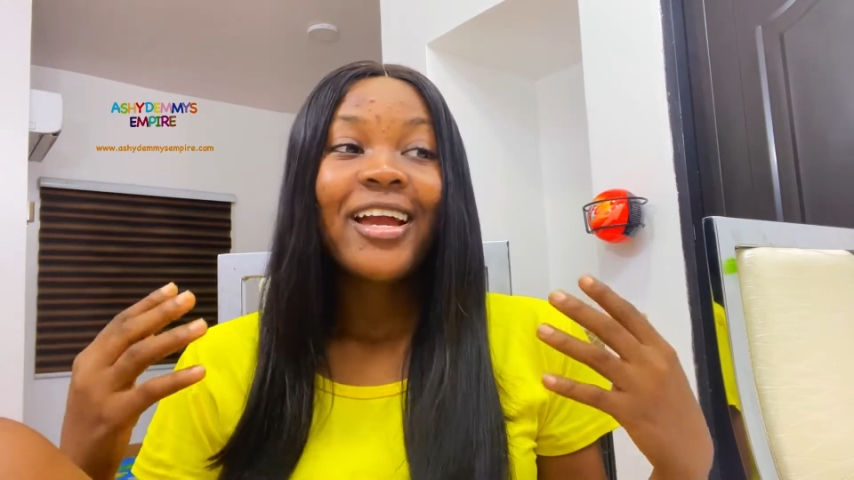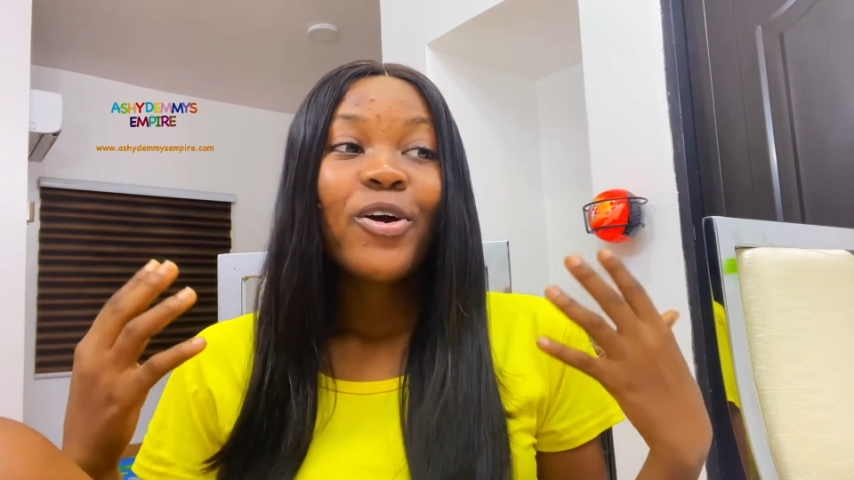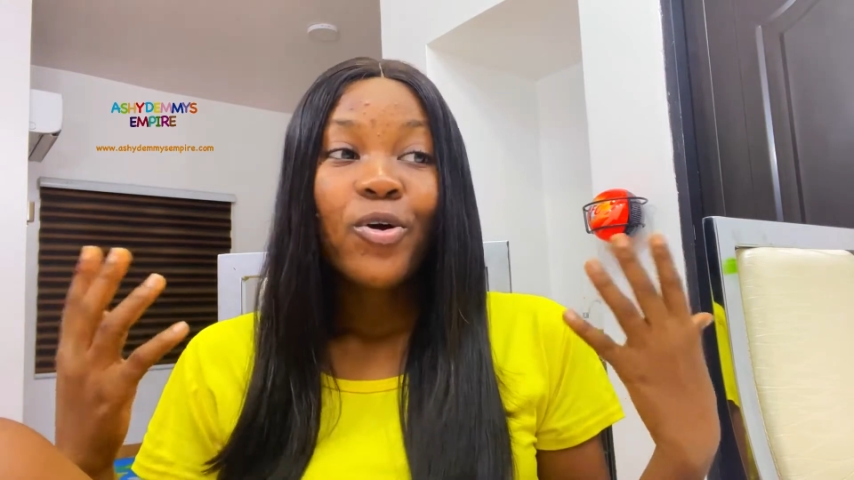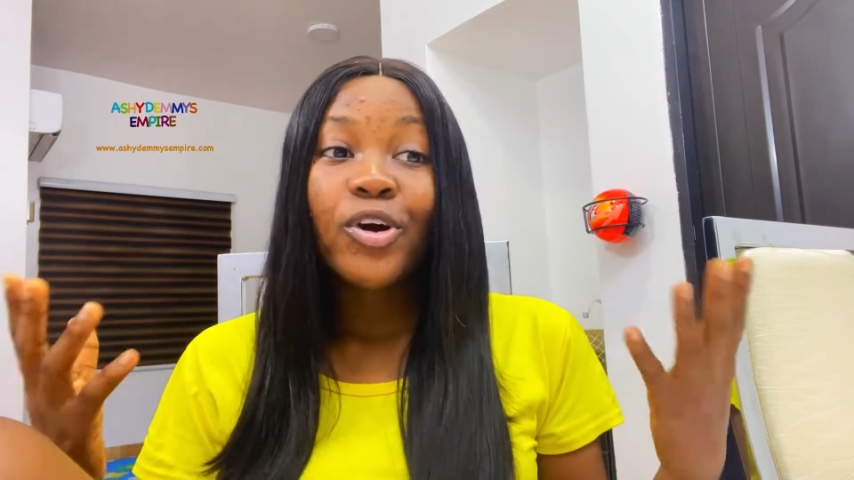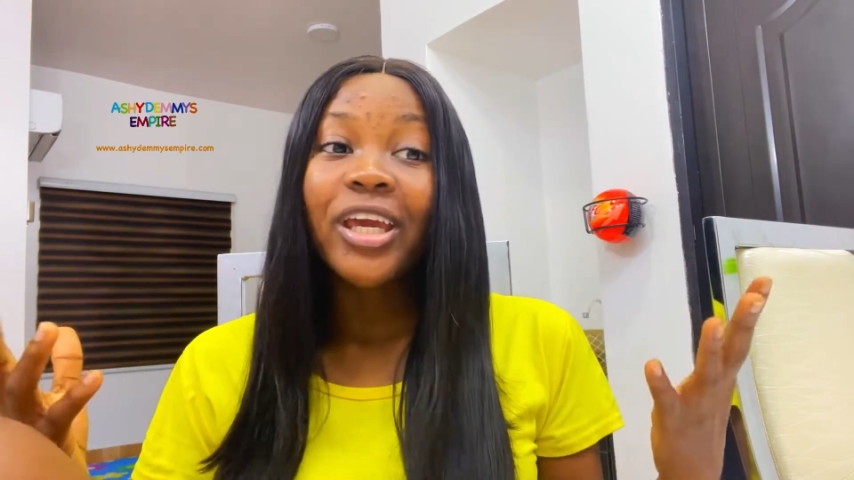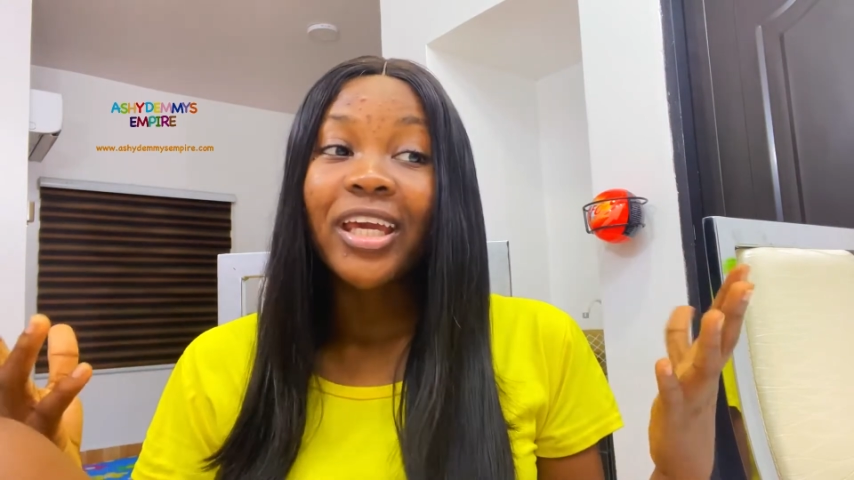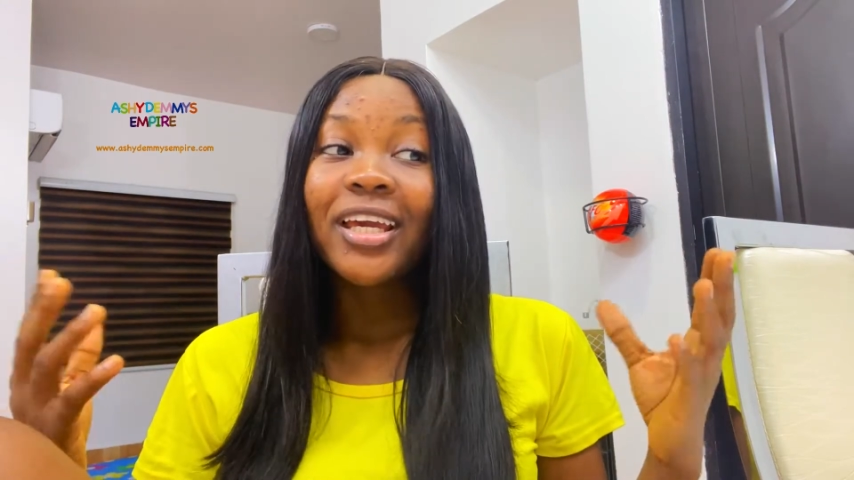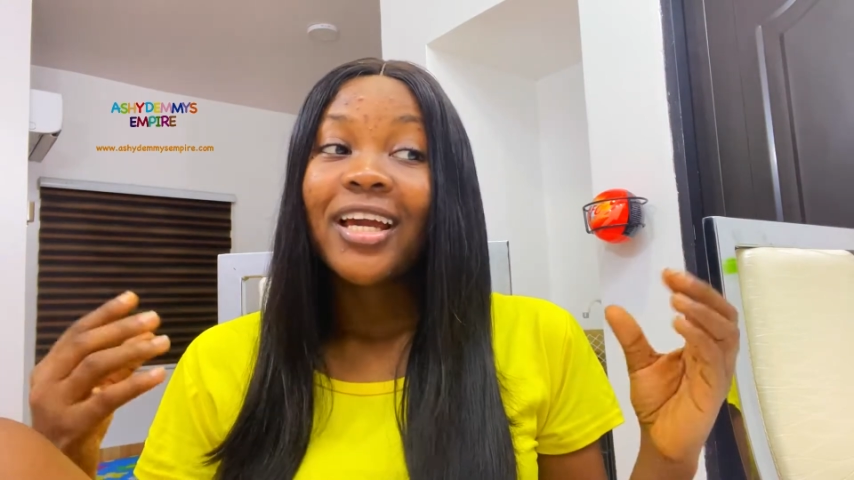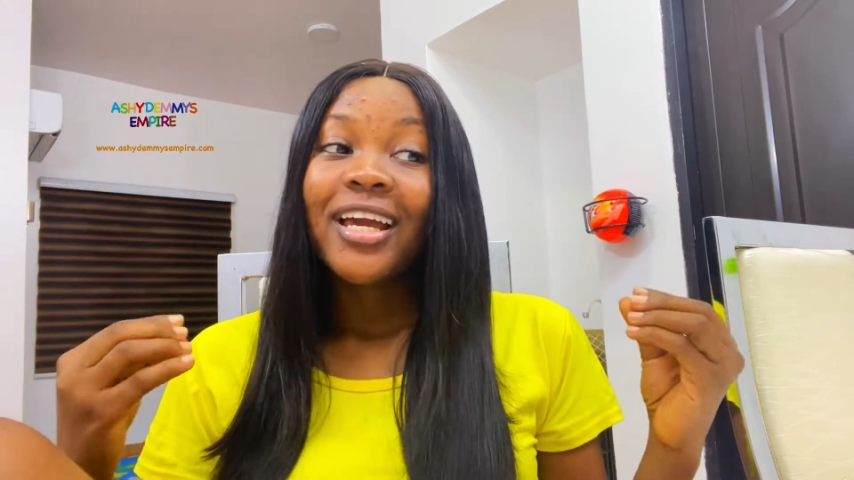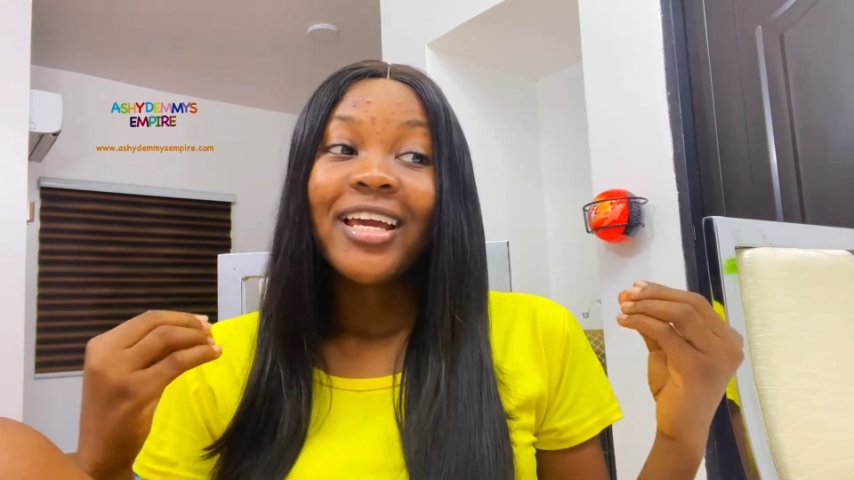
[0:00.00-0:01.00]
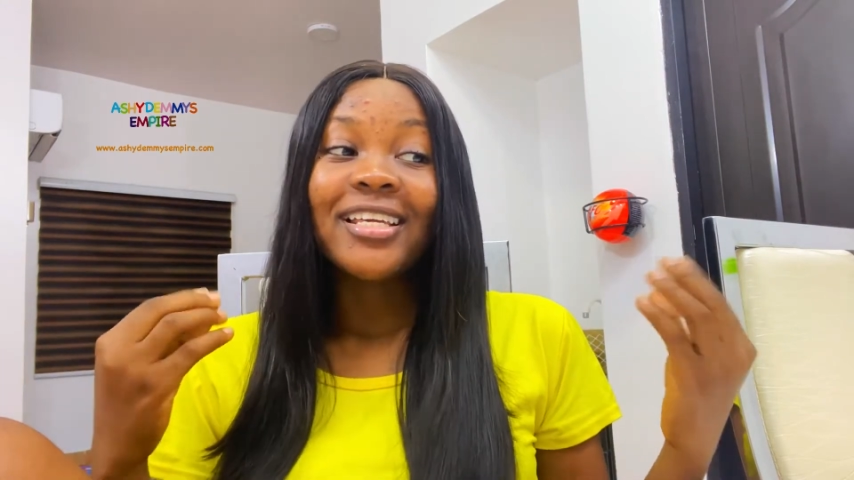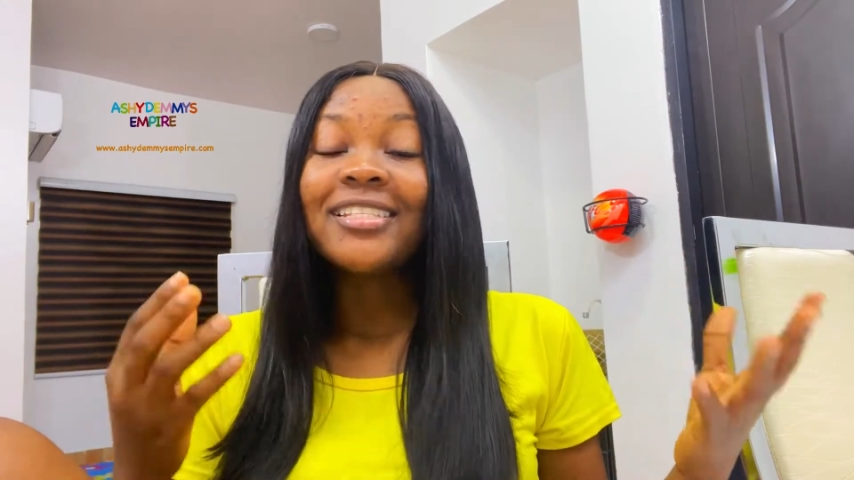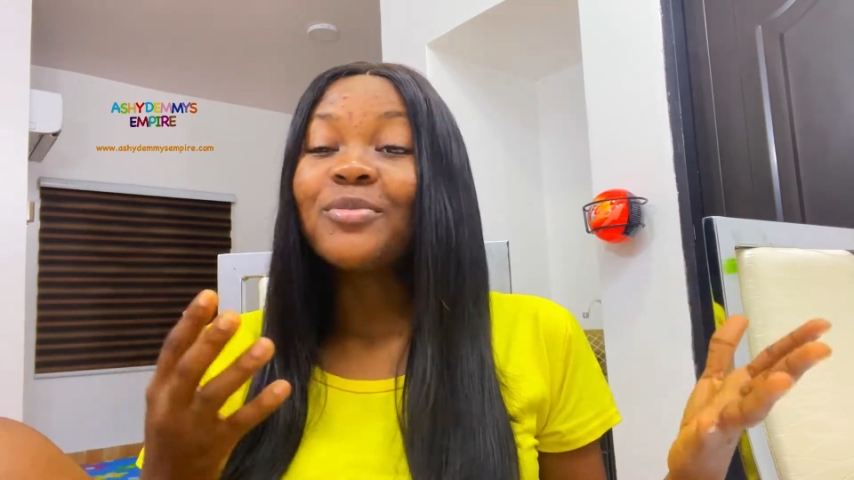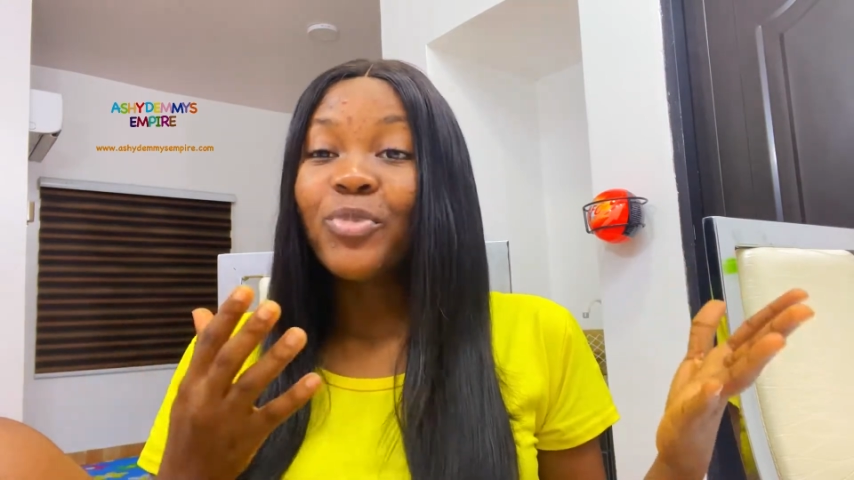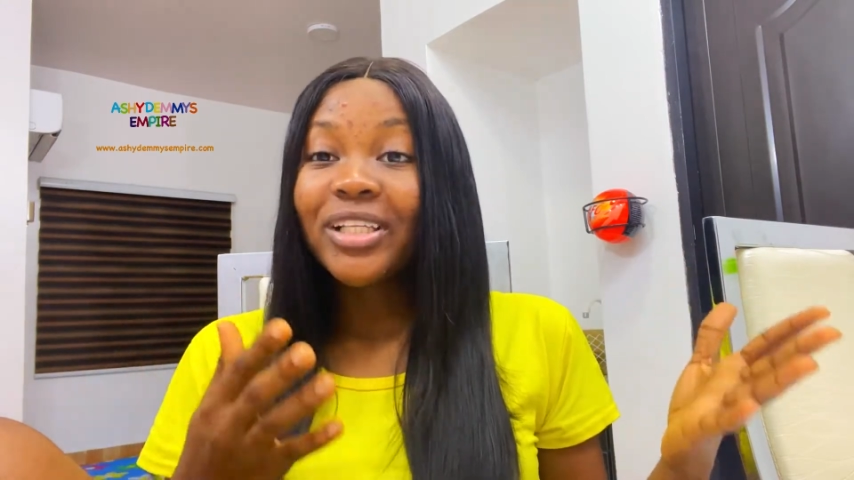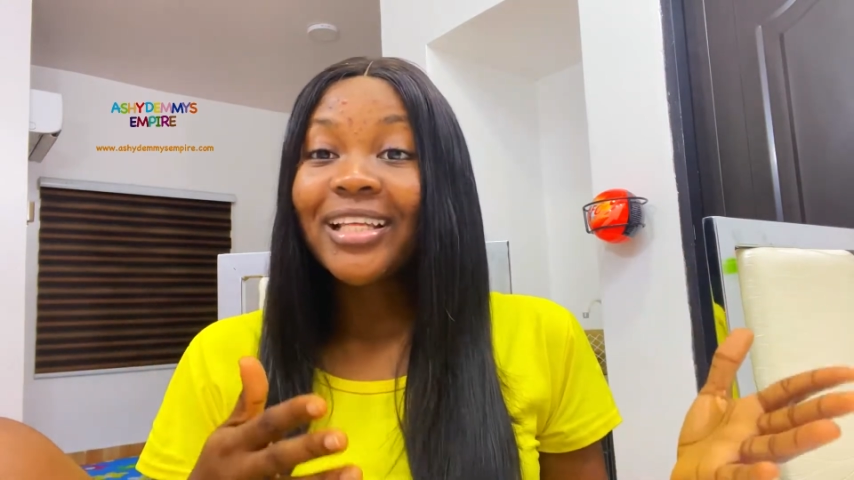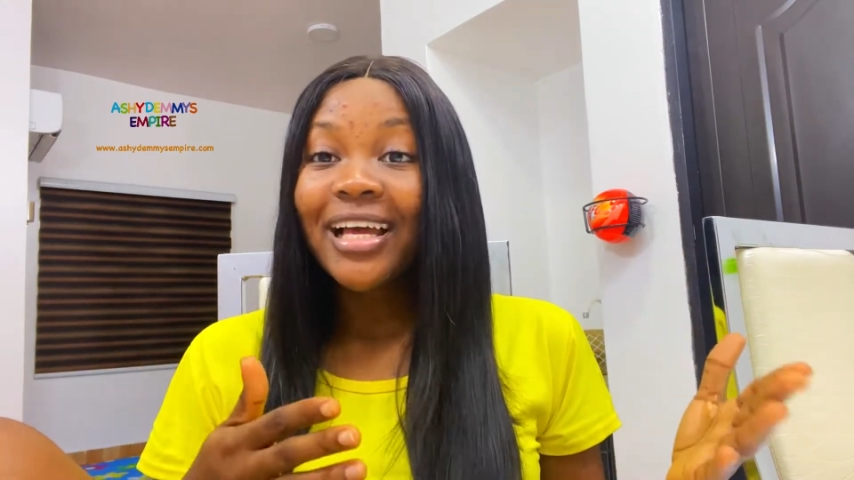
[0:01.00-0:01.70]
okay, it's the mother